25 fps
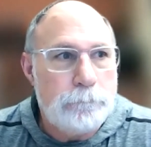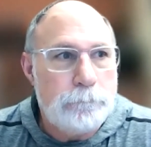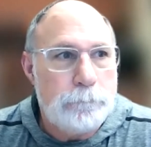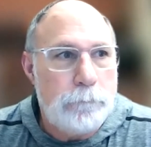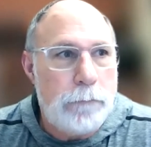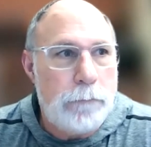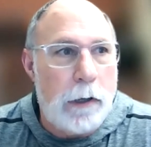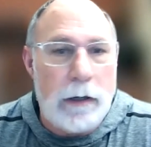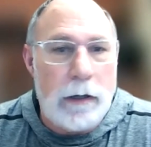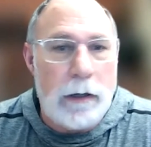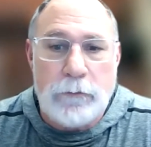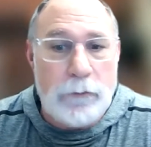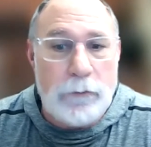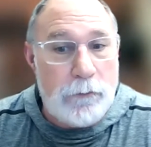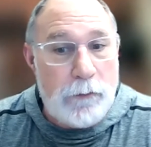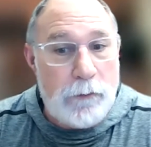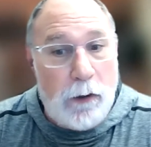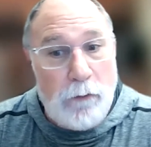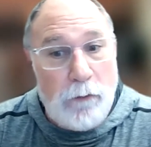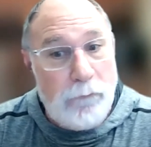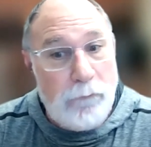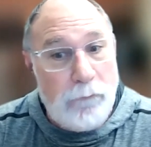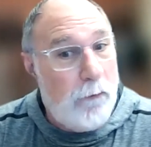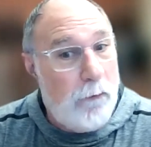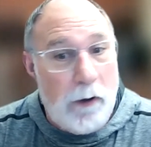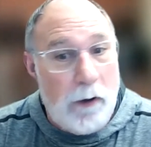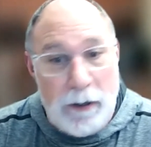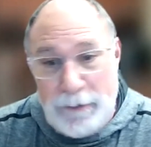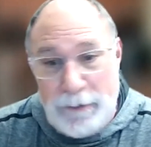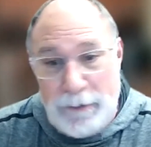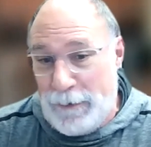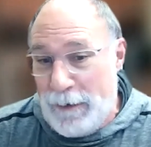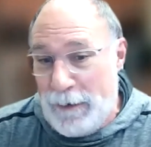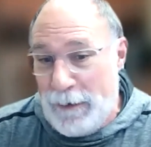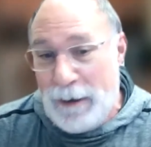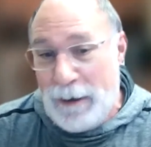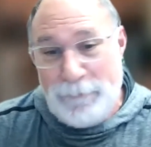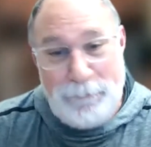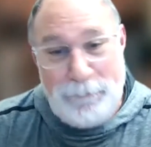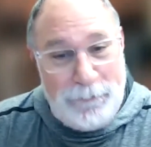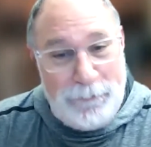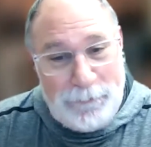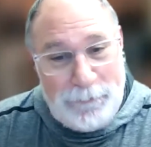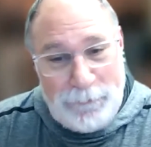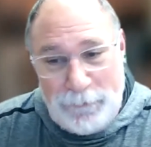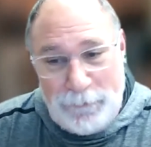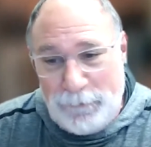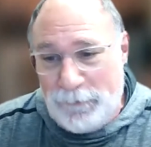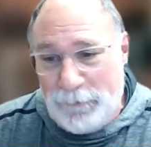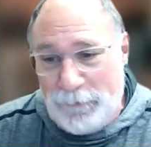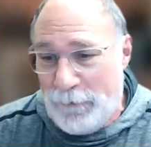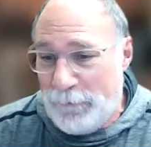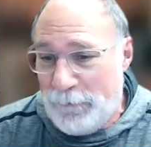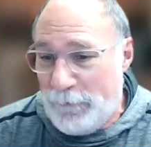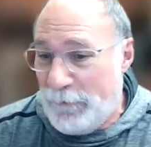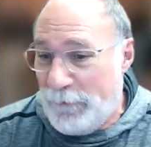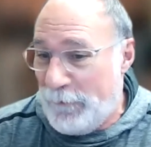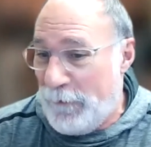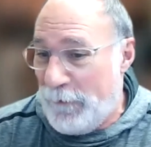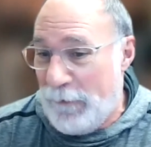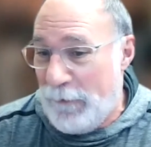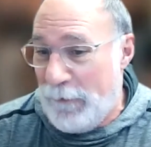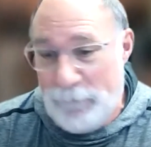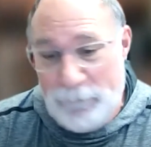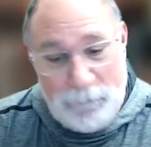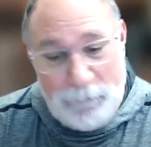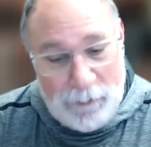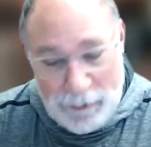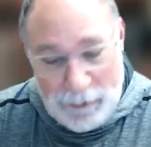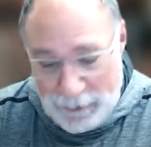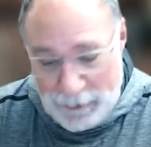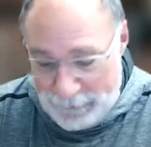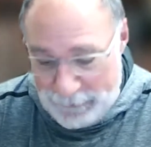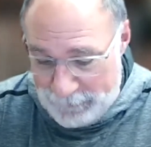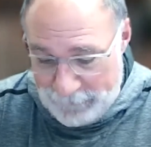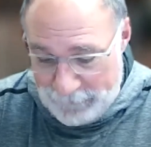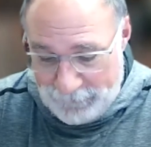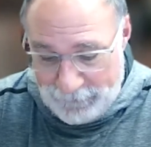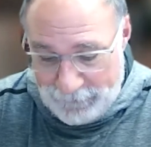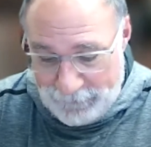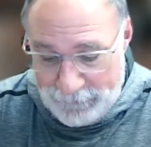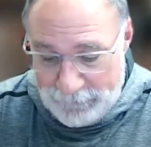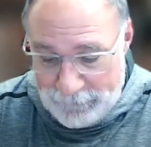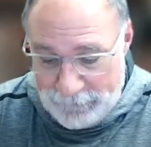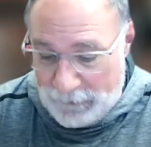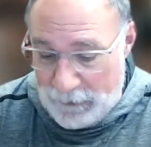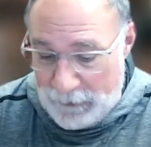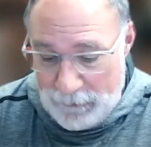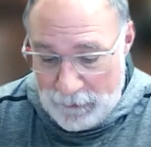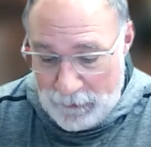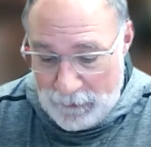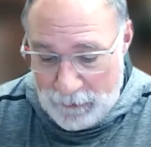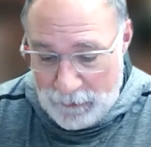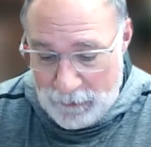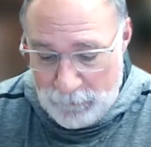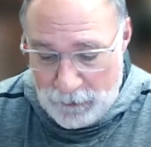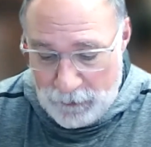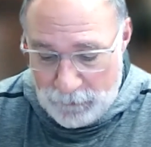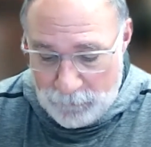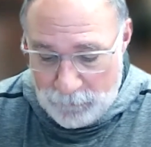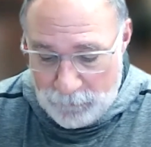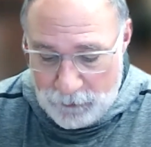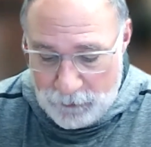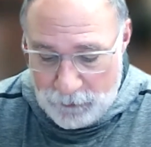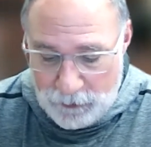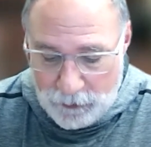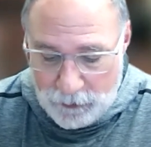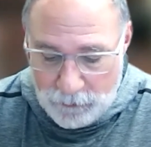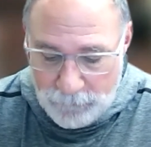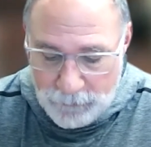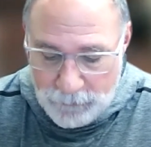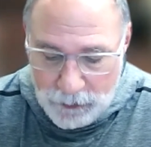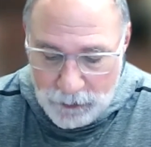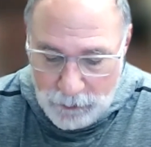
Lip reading: But it's a tough one, and I'm sure there's stuff behind the scenes I'm not aware of.